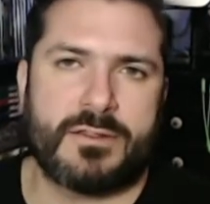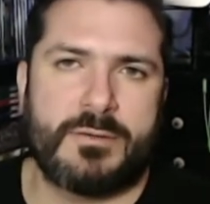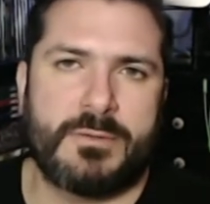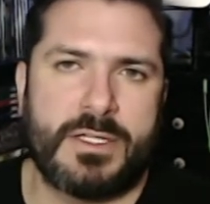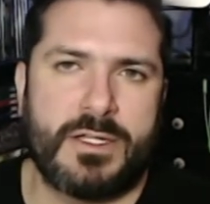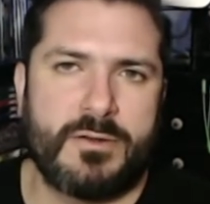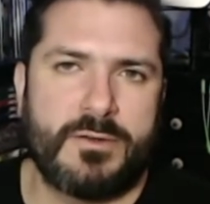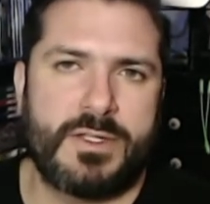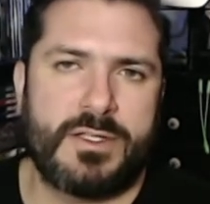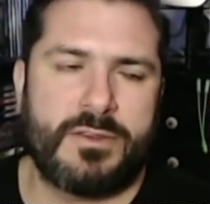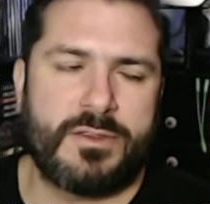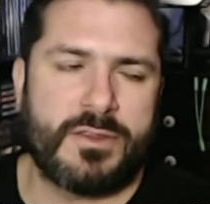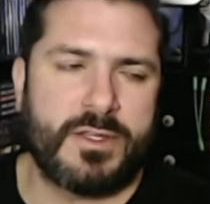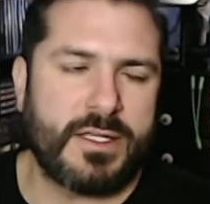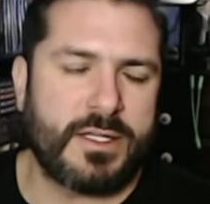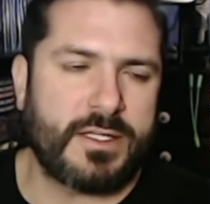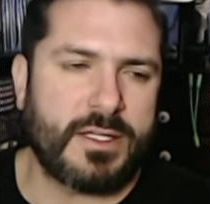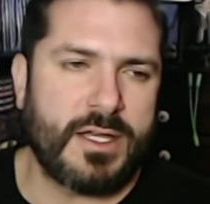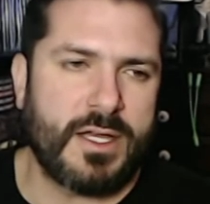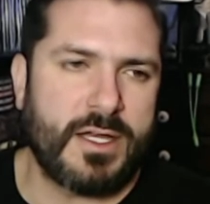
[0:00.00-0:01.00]
Let me know what you
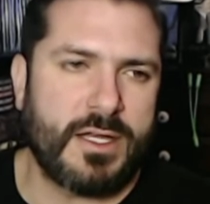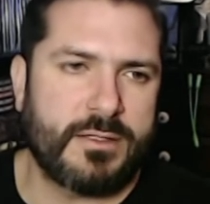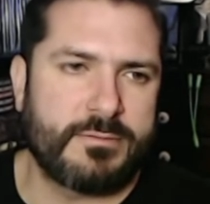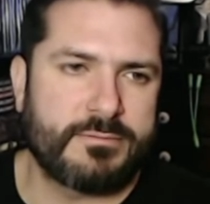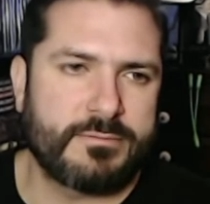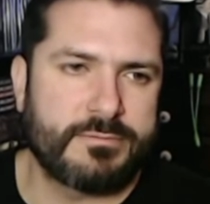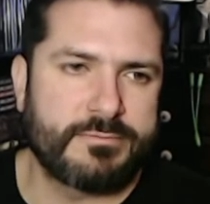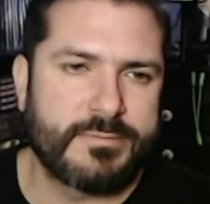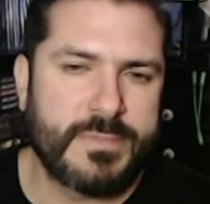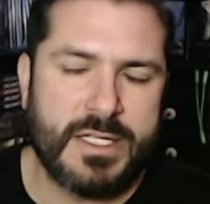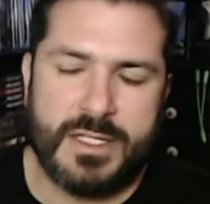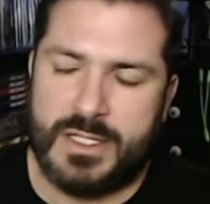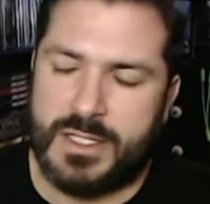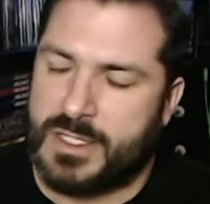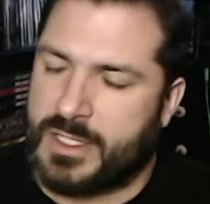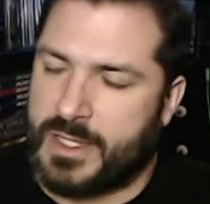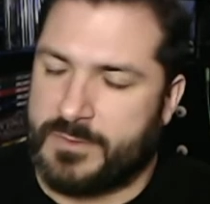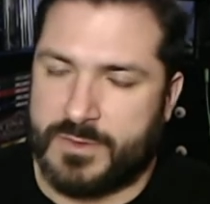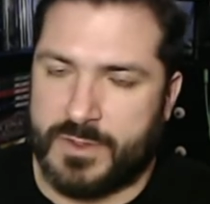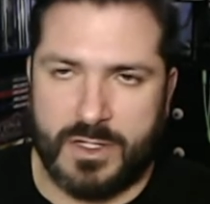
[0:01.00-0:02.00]
think.
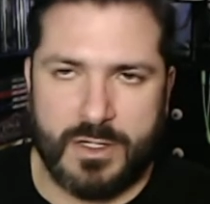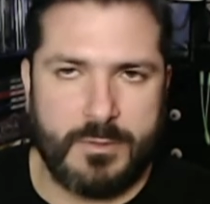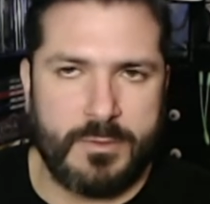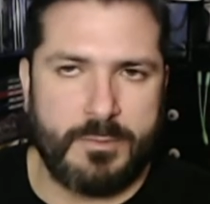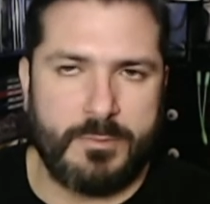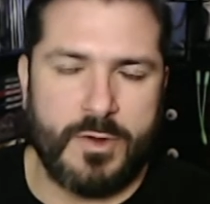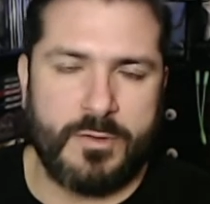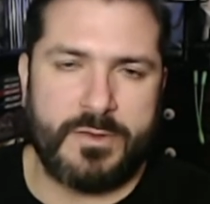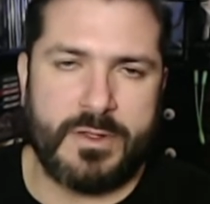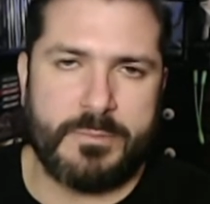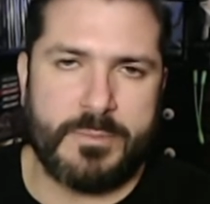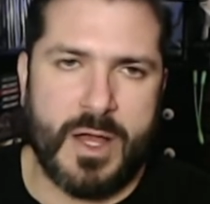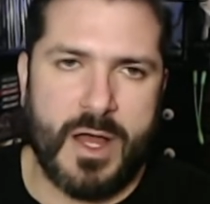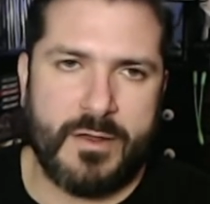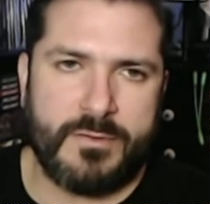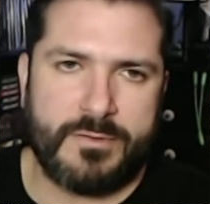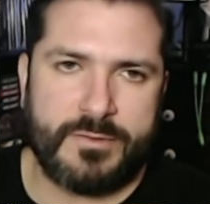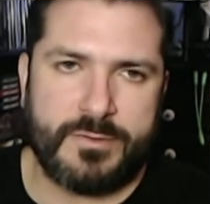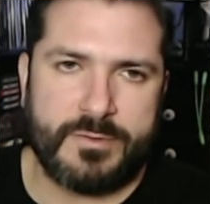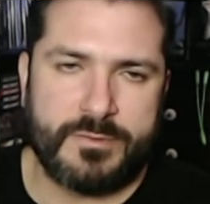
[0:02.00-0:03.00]
If you're a movie
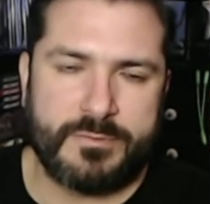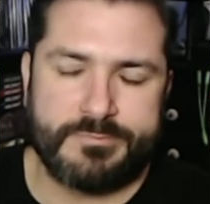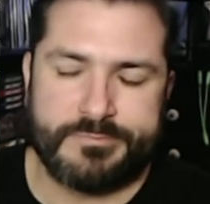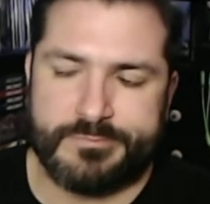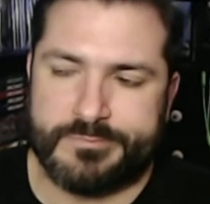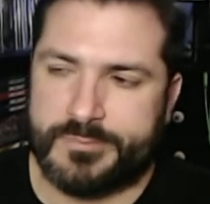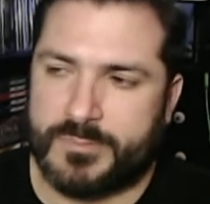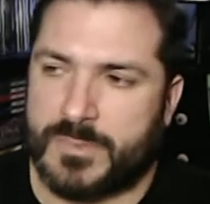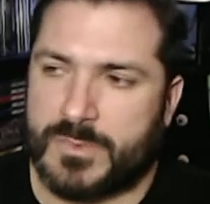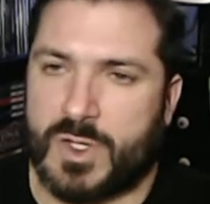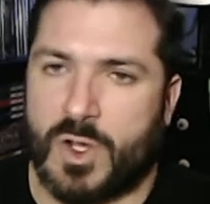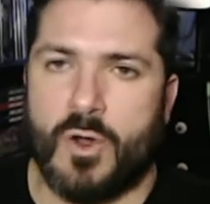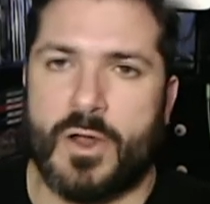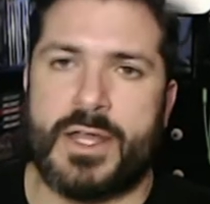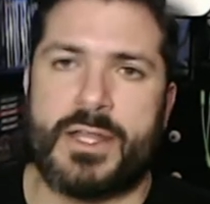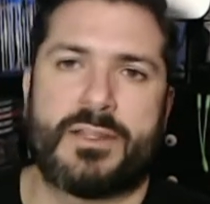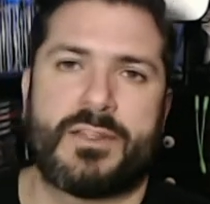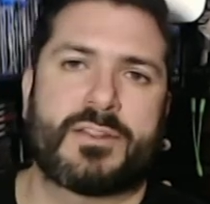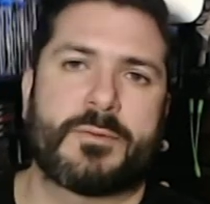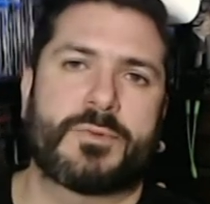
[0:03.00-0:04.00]
buff, go
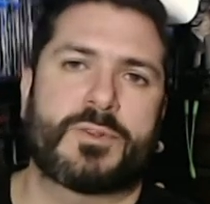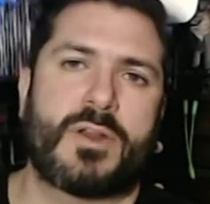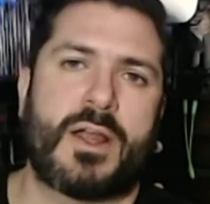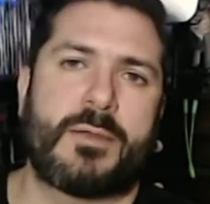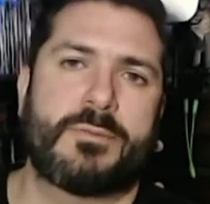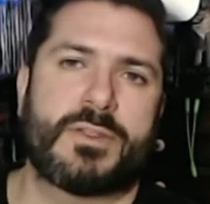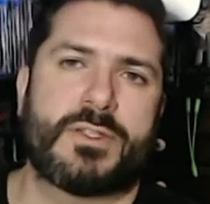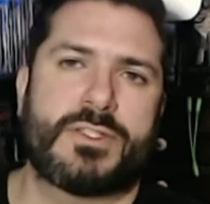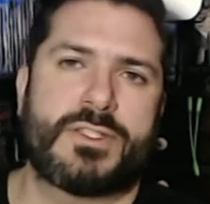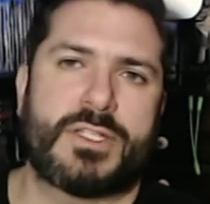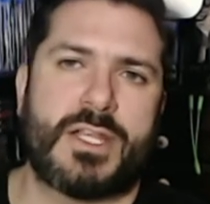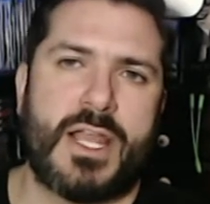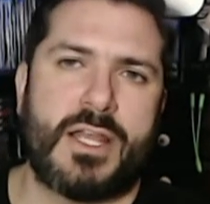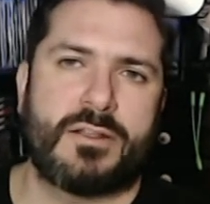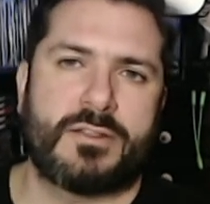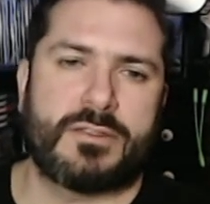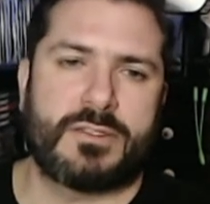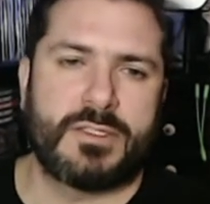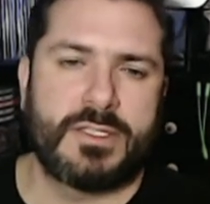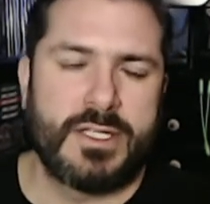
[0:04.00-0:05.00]
ahead and subscribe to the
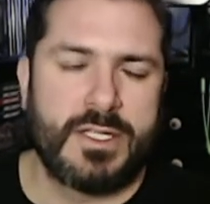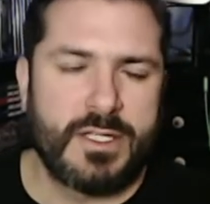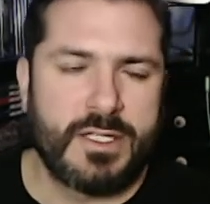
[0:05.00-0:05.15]
channel.